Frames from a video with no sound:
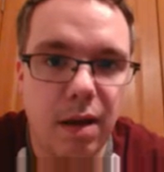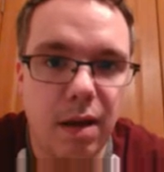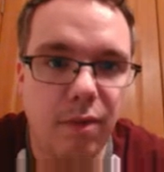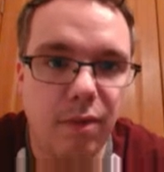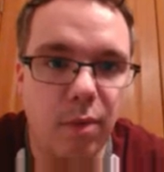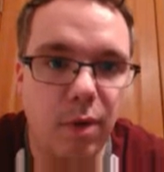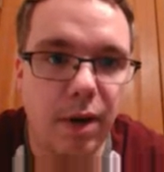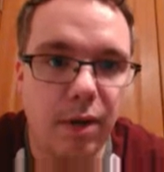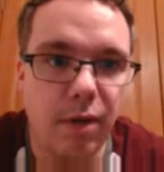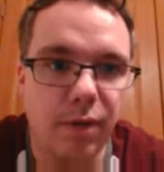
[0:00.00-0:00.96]
of
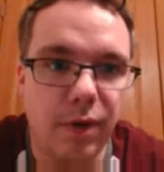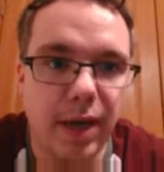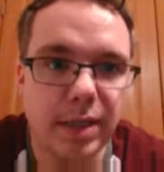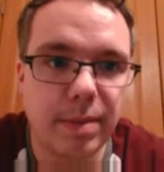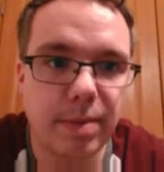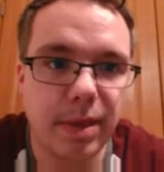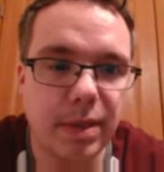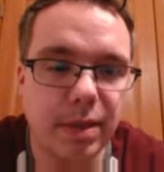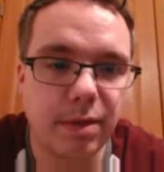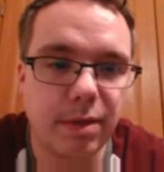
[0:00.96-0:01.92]
1 over x
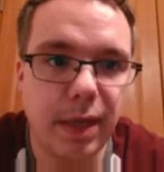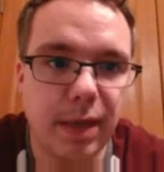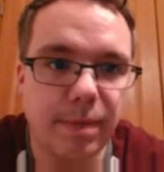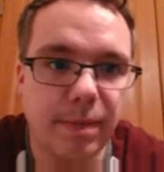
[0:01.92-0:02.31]
plus 3,